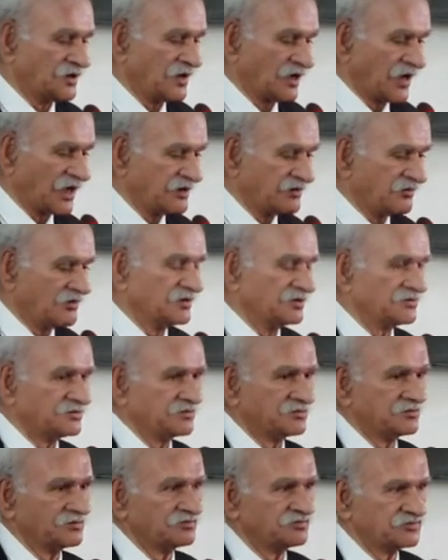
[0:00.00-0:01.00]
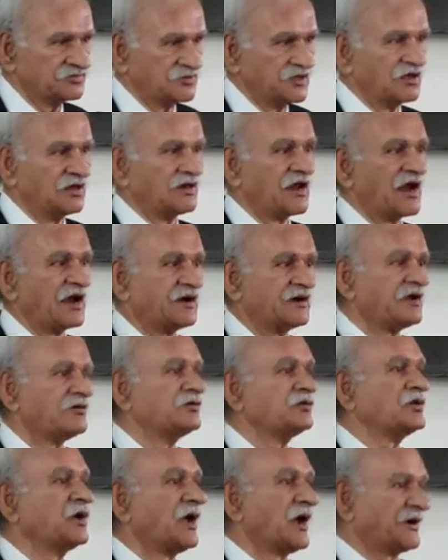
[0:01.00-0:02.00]
And the Land
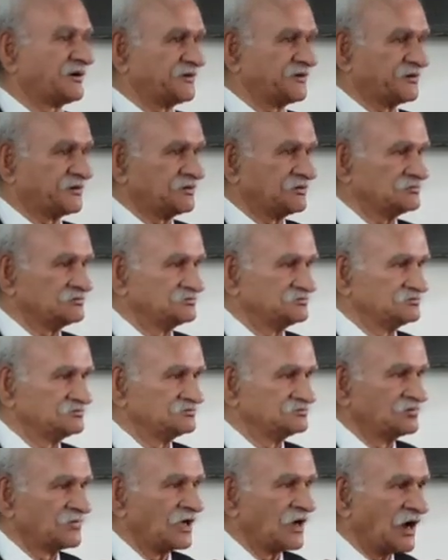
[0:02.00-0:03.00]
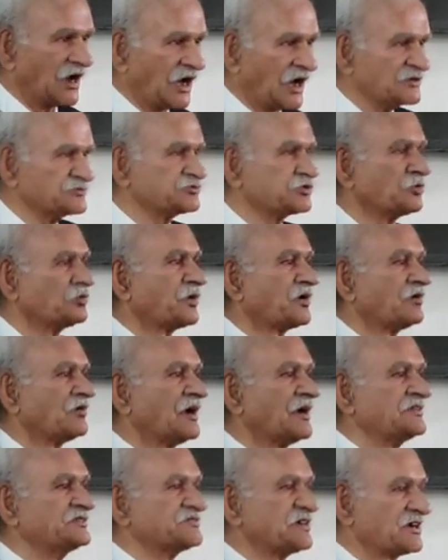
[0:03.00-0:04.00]
Revenue Act also
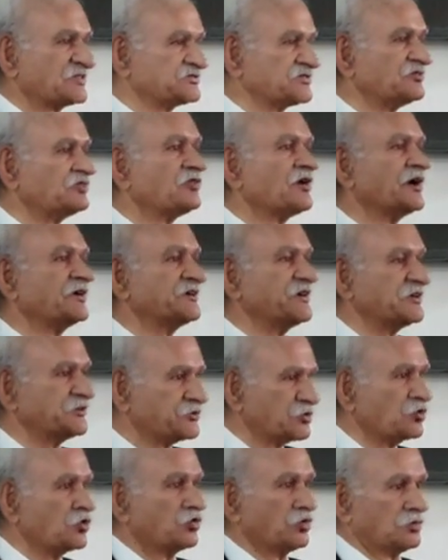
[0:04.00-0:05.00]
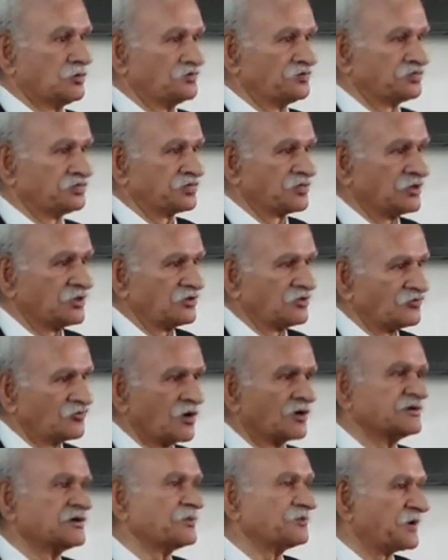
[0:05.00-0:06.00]
provides Section 42
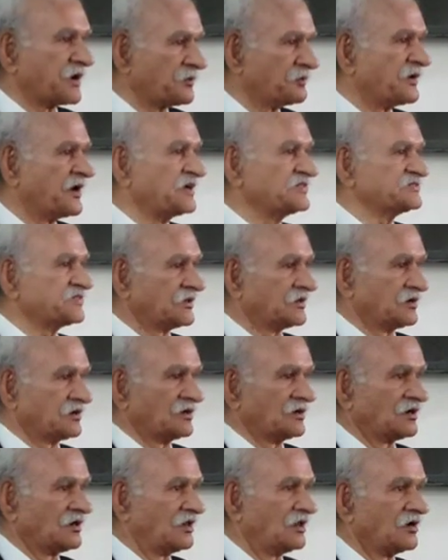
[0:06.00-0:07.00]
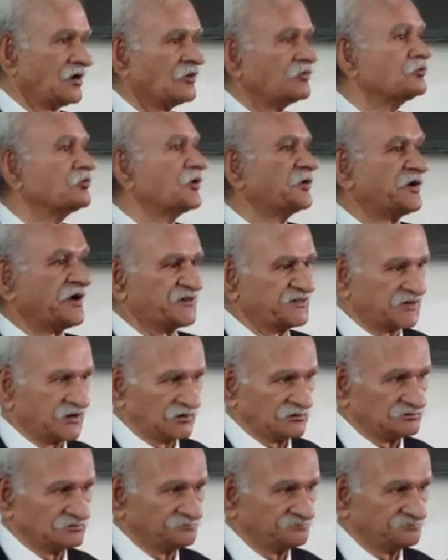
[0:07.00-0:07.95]
for the preparation of mutation.